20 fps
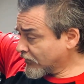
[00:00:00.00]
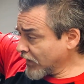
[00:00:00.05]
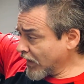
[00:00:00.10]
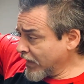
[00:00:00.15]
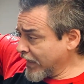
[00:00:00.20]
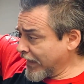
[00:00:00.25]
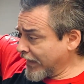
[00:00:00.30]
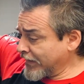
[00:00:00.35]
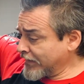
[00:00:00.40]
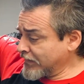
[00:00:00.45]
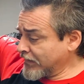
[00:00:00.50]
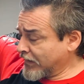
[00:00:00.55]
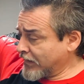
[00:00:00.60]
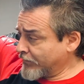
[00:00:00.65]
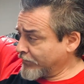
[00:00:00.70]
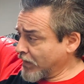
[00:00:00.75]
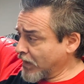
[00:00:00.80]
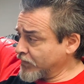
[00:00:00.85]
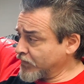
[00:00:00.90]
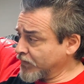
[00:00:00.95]

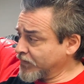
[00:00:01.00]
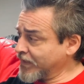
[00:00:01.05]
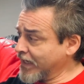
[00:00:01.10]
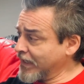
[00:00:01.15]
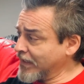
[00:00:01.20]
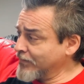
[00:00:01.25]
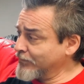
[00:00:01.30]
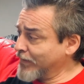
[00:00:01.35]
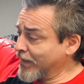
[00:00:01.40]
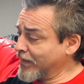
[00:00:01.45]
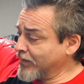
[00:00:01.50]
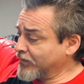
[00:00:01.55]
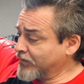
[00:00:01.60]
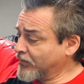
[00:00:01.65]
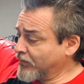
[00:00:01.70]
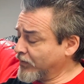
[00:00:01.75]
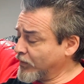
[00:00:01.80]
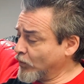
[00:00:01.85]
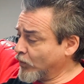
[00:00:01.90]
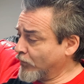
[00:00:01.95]
And just getting back to
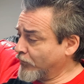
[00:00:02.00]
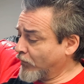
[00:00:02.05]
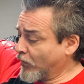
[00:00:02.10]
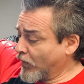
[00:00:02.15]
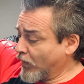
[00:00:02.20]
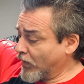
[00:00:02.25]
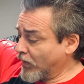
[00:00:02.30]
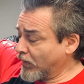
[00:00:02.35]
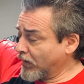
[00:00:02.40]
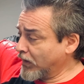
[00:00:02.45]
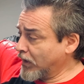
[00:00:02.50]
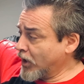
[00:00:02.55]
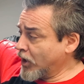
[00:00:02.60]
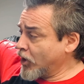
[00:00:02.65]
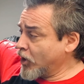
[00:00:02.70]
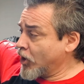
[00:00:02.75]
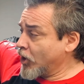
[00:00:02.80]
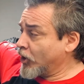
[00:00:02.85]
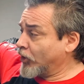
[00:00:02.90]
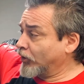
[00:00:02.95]
the overall
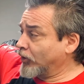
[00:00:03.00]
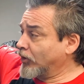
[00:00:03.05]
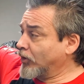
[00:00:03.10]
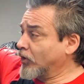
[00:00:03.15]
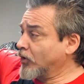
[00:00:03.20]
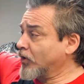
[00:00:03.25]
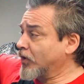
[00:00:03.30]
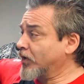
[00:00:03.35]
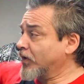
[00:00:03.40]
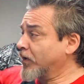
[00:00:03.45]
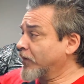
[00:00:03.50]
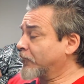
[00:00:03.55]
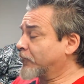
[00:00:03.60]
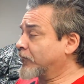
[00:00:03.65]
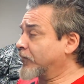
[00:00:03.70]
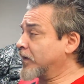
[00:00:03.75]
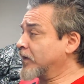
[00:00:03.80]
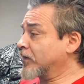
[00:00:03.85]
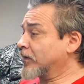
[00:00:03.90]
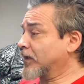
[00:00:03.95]
look,
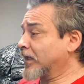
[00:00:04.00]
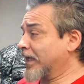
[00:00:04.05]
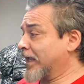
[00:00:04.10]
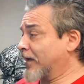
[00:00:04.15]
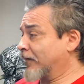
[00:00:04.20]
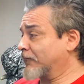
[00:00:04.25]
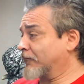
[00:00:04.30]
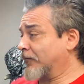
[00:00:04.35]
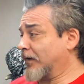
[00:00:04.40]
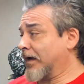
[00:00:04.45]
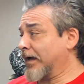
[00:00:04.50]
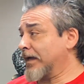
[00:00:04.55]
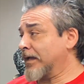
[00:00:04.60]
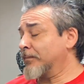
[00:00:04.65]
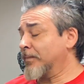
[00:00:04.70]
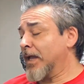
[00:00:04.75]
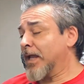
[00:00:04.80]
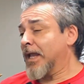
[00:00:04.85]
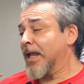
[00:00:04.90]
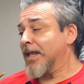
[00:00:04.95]
feel, and
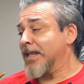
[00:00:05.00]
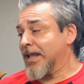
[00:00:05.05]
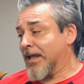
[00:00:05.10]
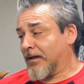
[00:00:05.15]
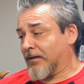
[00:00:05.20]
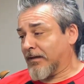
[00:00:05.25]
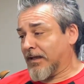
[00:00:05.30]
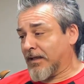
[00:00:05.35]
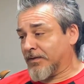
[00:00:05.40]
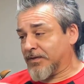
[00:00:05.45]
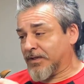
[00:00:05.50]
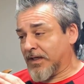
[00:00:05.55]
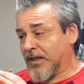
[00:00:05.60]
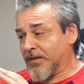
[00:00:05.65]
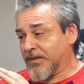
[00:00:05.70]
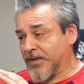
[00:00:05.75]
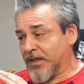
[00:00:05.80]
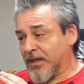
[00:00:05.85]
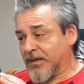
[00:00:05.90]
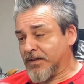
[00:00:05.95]
vibe, yeah,
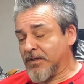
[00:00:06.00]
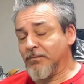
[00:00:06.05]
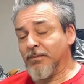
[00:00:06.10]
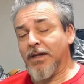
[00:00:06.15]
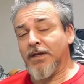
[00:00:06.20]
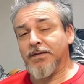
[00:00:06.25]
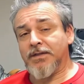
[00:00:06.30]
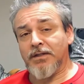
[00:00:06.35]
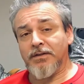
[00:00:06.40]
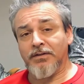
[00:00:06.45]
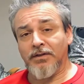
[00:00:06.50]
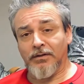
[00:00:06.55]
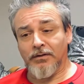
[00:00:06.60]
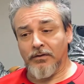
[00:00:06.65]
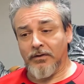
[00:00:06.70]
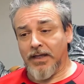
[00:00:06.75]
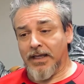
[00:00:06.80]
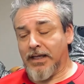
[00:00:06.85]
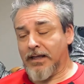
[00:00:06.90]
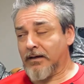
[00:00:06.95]
it's amazing to
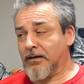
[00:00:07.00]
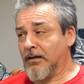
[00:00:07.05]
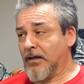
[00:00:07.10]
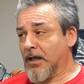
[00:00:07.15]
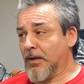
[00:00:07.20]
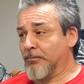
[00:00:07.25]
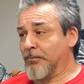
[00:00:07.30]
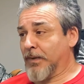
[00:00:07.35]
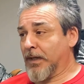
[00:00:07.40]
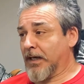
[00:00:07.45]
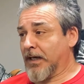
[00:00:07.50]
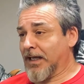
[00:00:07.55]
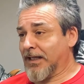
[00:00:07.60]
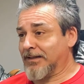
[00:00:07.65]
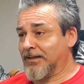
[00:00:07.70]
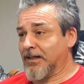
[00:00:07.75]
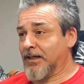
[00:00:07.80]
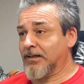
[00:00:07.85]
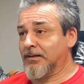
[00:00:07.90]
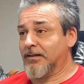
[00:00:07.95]
look at, but at
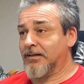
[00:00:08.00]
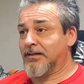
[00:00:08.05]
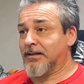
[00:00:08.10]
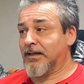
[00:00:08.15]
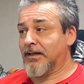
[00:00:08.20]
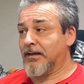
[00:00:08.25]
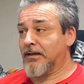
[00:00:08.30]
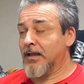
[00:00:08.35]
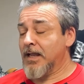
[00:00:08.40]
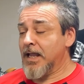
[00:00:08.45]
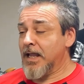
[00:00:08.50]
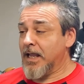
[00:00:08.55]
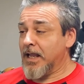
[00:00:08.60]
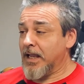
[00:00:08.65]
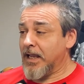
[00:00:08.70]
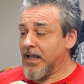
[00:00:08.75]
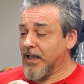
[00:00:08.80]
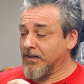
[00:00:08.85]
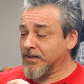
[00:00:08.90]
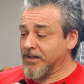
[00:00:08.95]
the end of the day,
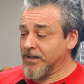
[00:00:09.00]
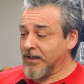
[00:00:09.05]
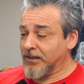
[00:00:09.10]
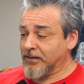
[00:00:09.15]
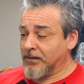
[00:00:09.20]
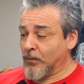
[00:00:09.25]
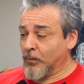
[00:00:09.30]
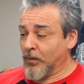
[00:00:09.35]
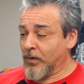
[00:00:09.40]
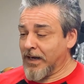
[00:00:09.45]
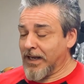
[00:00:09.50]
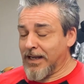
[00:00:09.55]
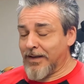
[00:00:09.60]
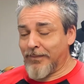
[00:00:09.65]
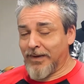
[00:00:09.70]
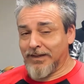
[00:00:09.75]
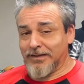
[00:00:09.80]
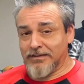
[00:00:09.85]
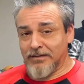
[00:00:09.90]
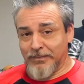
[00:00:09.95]
it's not that we're
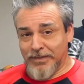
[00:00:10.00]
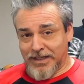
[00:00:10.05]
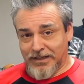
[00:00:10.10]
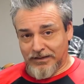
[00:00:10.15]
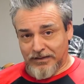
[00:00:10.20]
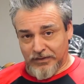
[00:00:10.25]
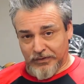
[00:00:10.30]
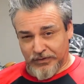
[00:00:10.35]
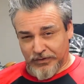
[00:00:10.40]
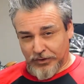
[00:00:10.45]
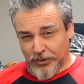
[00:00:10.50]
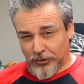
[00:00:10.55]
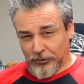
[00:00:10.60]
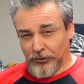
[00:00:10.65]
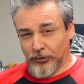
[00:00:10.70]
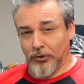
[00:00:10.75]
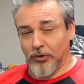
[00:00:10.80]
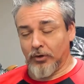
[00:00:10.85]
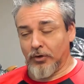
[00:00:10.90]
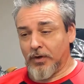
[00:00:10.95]
aiming to make this
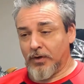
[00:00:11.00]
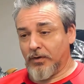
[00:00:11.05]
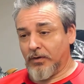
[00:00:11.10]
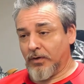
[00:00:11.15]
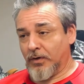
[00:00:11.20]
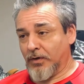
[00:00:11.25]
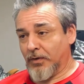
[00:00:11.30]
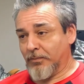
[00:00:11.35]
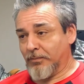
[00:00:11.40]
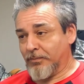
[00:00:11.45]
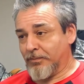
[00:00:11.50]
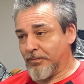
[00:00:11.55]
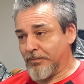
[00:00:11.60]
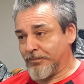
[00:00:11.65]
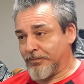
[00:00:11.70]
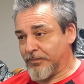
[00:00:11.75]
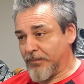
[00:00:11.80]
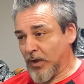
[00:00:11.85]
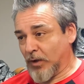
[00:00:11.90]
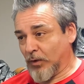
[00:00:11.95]
look, you